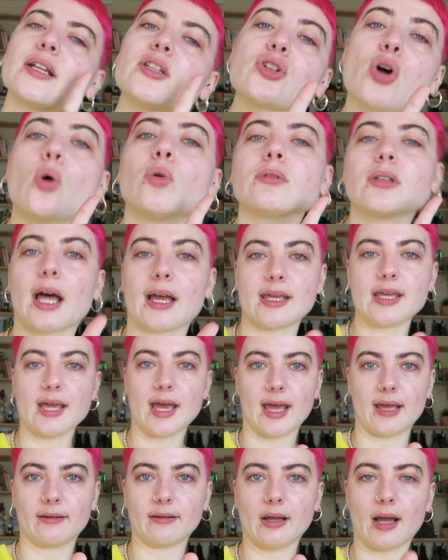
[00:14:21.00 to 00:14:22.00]
I don't like
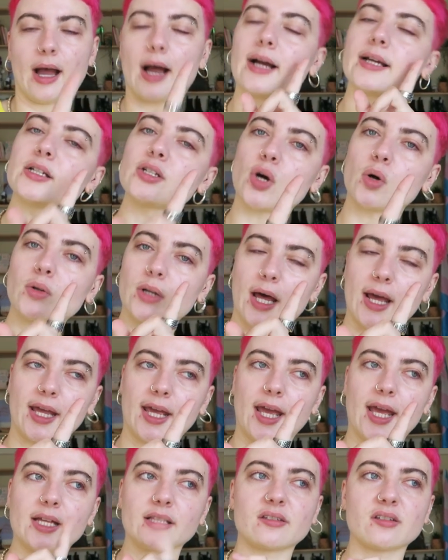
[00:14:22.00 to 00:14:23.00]
it. I don't
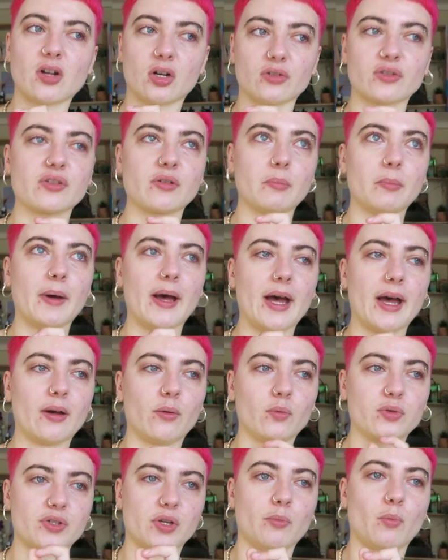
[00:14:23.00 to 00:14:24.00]
like it. It's not somewhere,
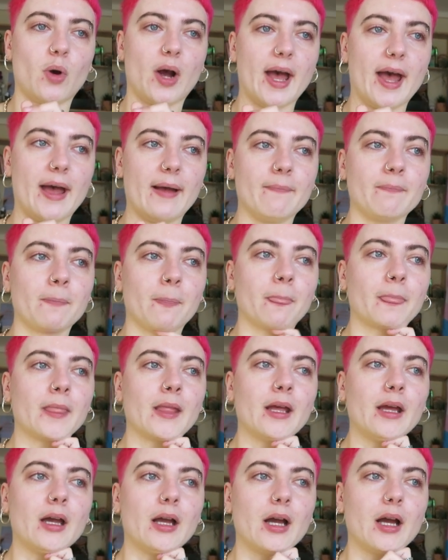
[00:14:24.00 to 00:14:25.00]
somewhere
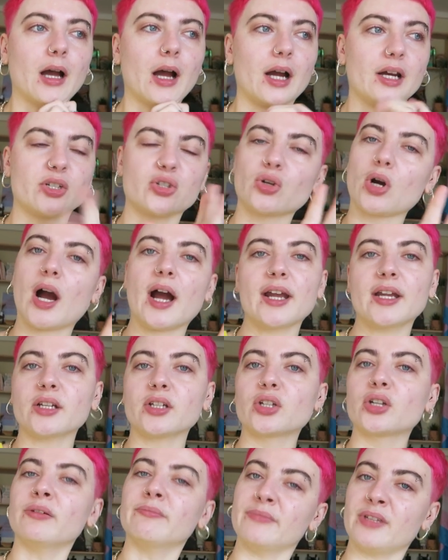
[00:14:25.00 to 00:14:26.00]
I try
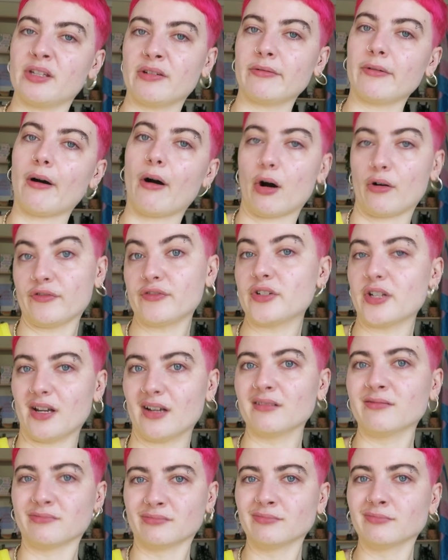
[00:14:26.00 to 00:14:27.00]
and commute
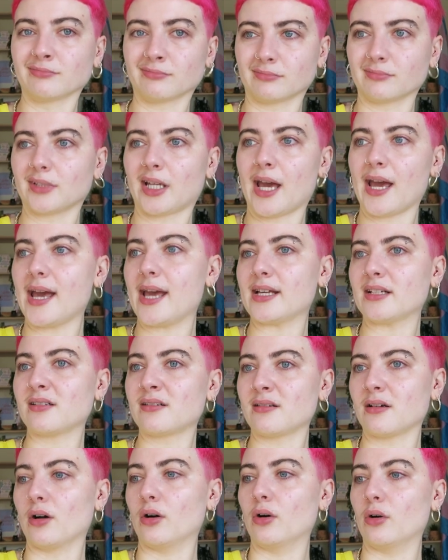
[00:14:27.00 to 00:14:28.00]
often. Okay,
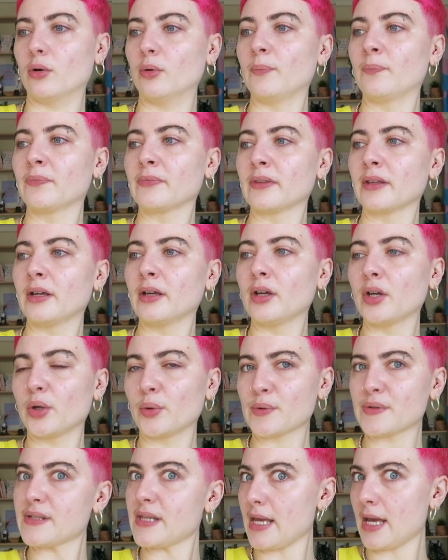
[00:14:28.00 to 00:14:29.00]
so
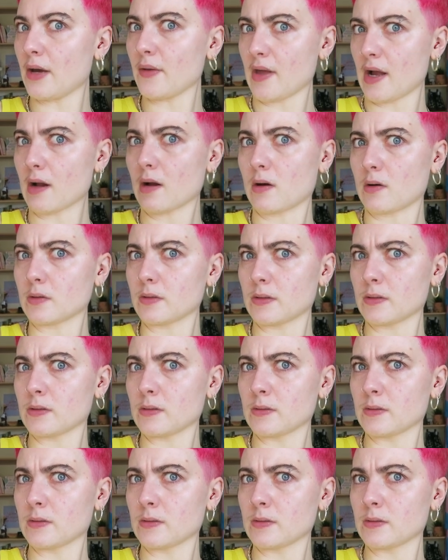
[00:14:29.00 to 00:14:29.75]
we'll see how that goes.